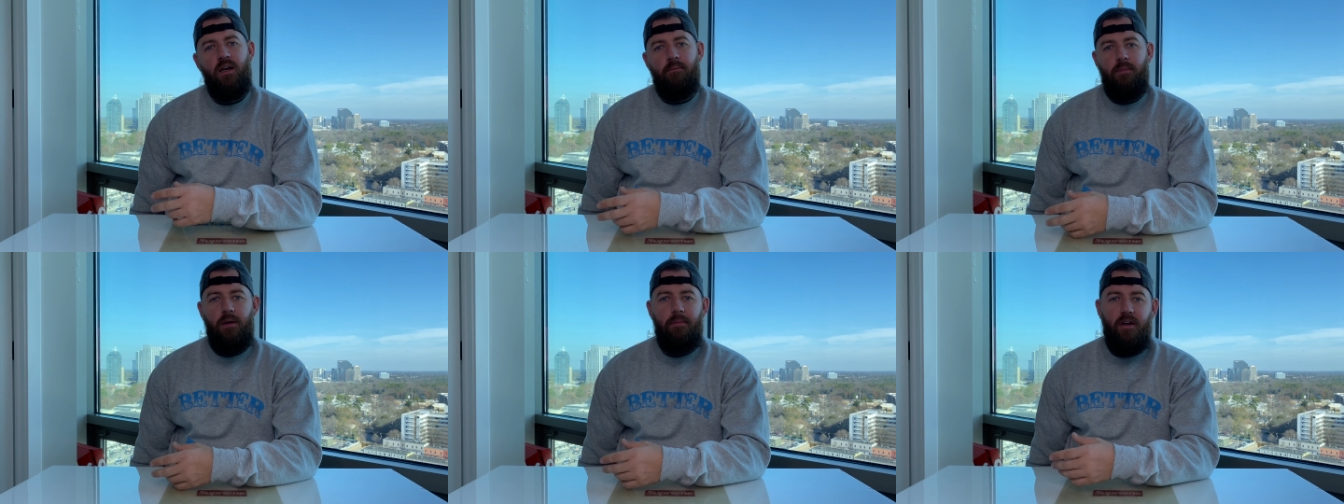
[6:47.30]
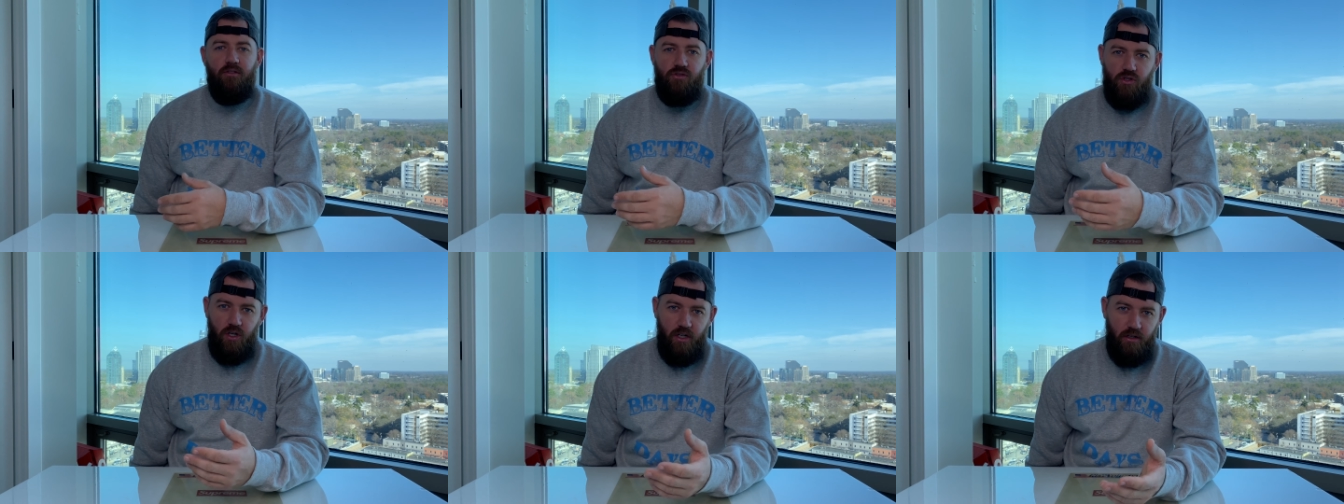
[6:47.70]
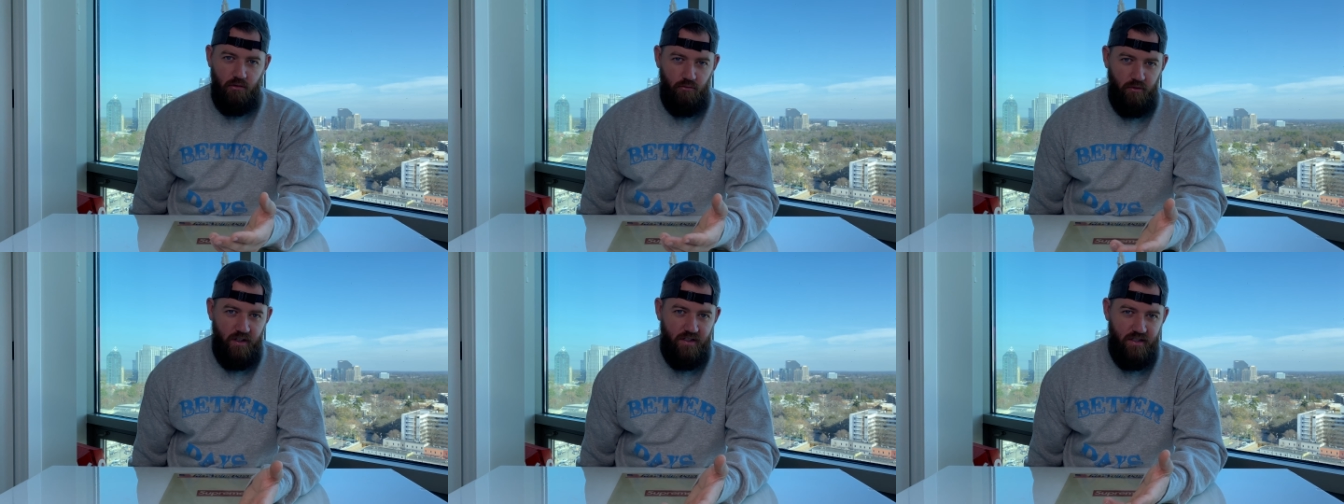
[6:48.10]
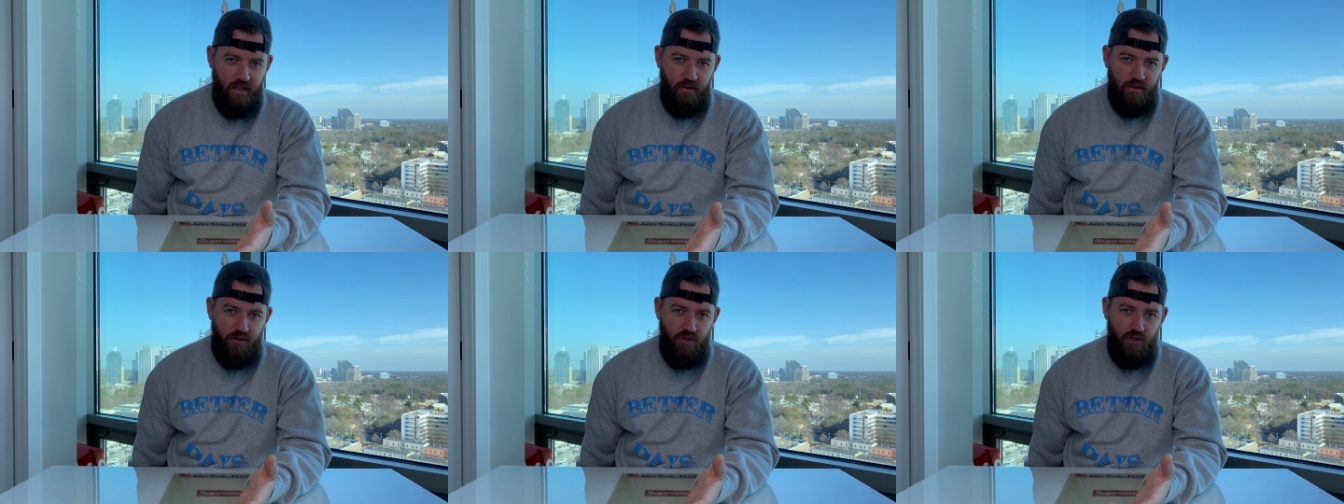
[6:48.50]
maybe I was trying to
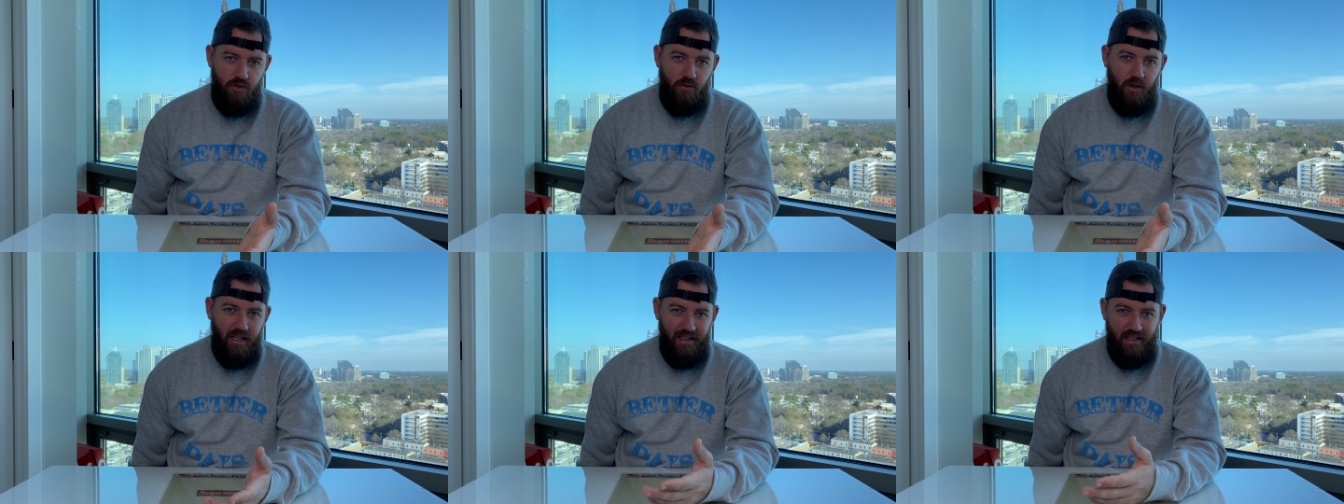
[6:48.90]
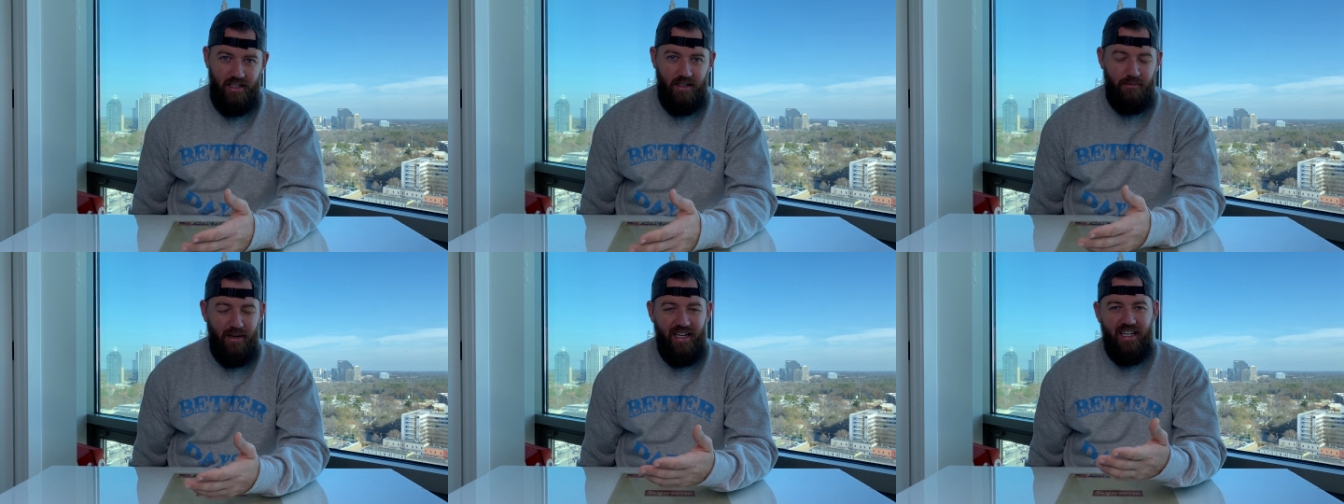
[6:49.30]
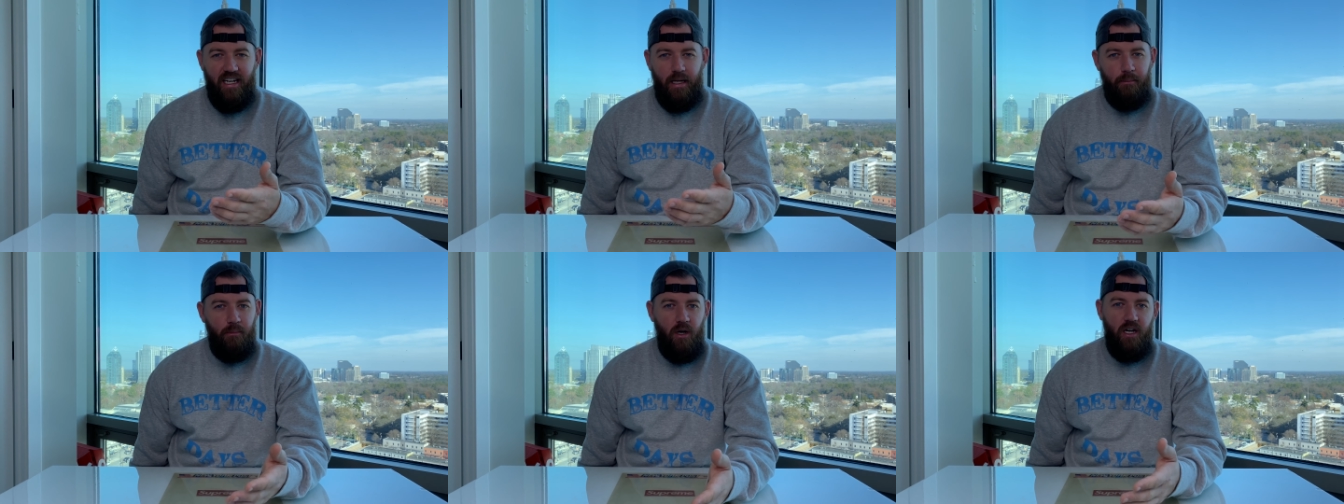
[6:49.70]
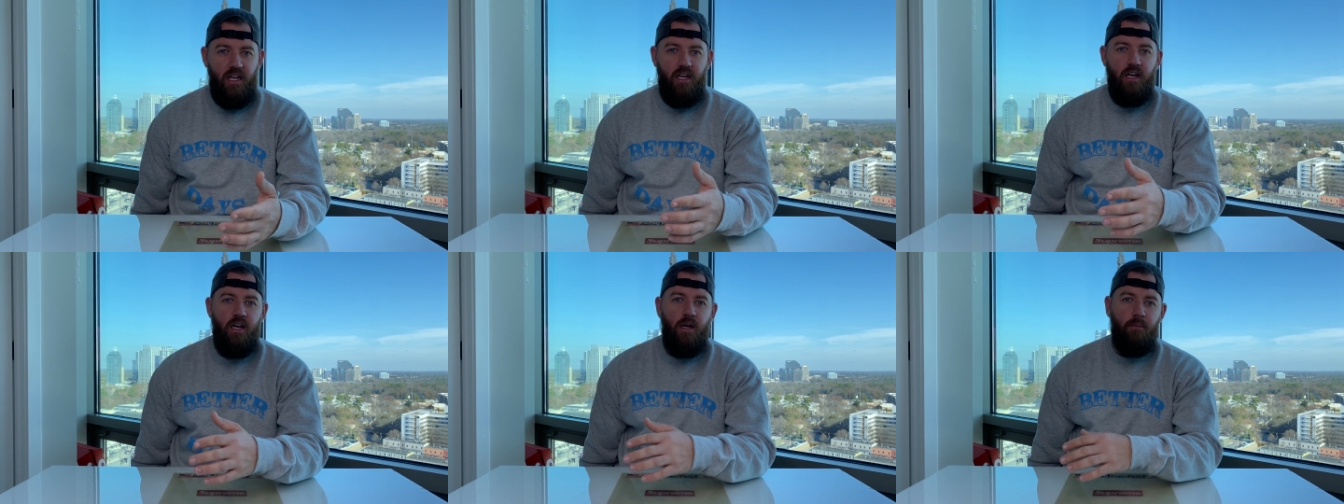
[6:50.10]
resell the shoe and didn't make any money,